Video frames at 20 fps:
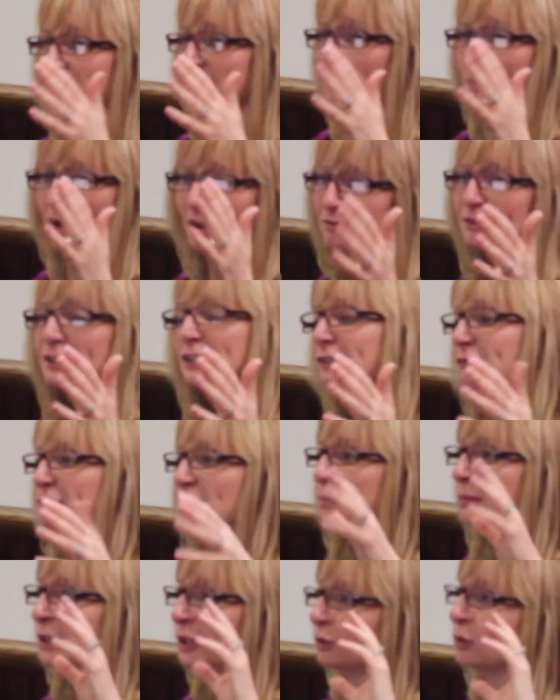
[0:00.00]
from everything
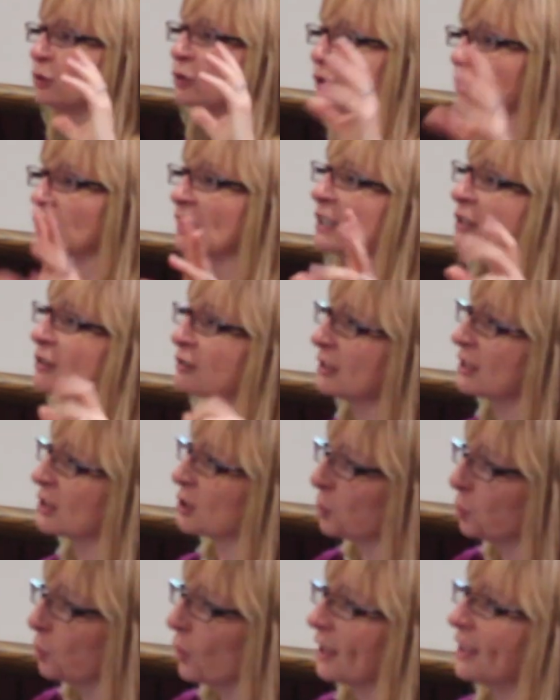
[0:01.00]
from, you know, who your lender is
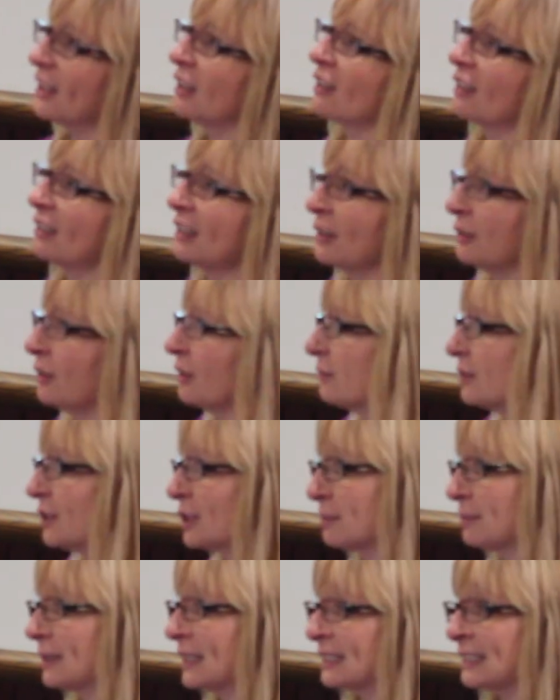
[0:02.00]
to why you got it out in the
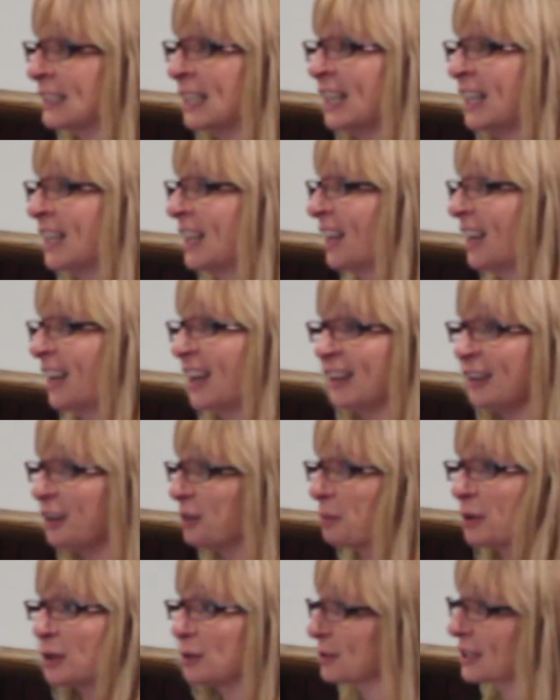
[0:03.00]
first place. A lot
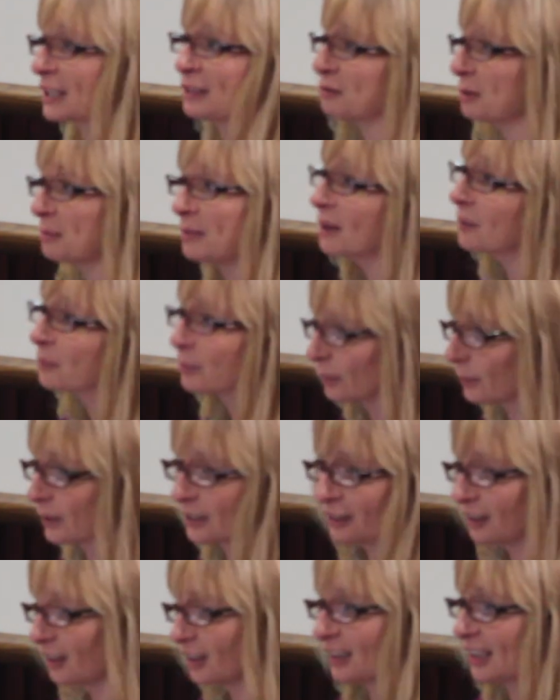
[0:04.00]
of borrowers can't remember why
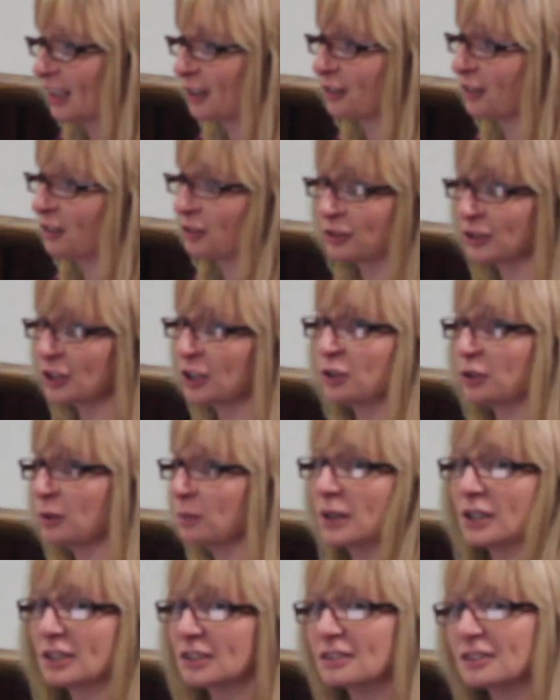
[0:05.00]
they got out an unsecured
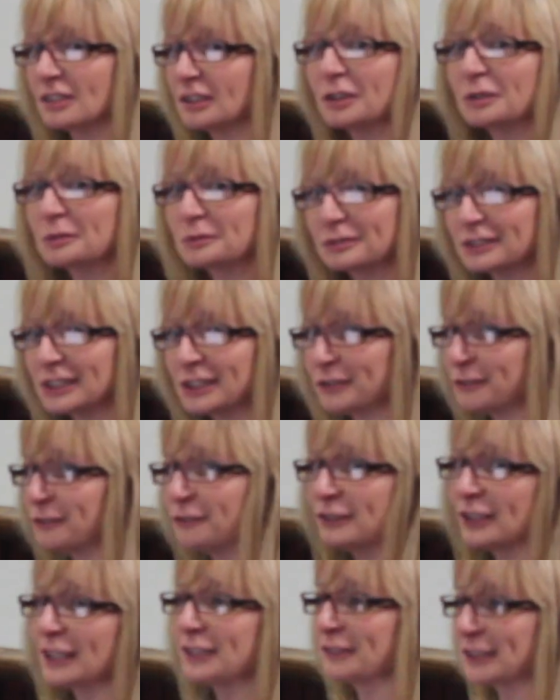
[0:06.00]
personal loan, you know,
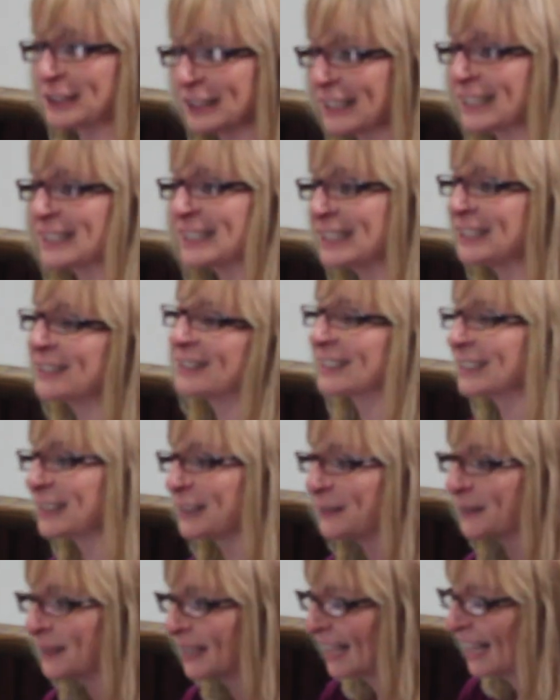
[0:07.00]
5 or 6 years ago.